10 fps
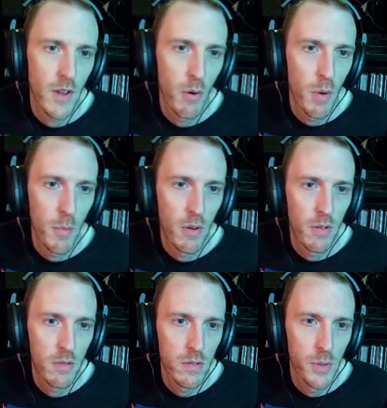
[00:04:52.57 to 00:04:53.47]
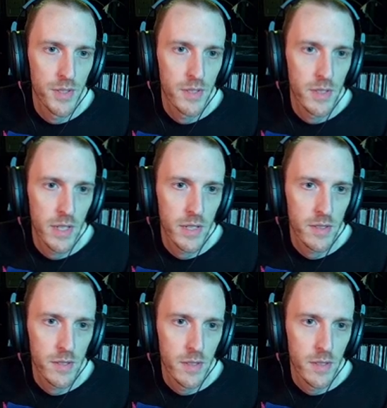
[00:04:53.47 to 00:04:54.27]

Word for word: I remember Lua syntax.